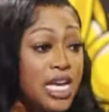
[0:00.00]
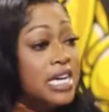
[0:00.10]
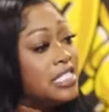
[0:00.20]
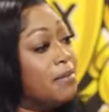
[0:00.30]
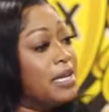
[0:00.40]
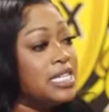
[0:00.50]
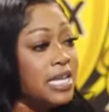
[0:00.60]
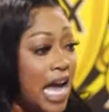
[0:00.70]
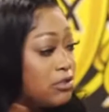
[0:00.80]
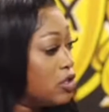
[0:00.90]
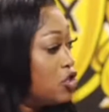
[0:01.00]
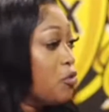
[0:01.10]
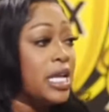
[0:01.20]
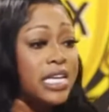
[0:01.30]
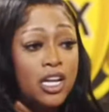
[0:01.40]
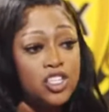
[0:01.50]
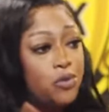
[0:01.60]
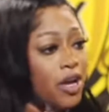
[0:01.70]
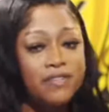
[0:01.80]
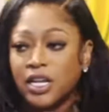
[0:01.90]
Some of these guys with the jewelry, when they take the
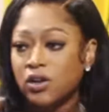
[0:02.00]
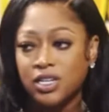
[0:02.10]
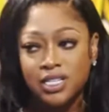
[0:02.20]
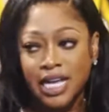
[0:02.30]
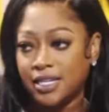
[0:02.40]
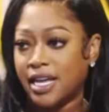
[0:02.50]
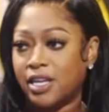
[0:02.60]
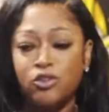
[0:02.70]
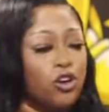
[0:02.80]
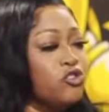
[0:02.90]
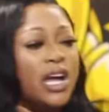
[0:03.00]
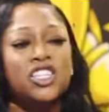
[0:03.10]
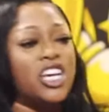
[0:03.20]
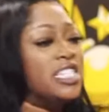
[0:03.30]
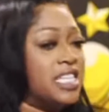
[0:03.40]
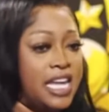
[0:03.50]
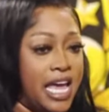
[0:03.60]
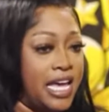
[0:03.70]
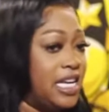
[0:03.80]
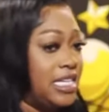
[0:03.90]
jewelry off, they don't look like that. You know, you're not chasing
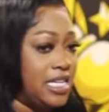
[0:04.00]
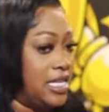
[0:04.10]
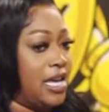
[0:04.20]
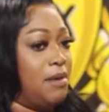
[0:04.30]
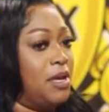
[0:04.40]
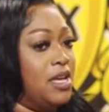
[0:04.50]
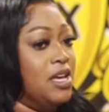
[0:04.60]
that in the daytime right.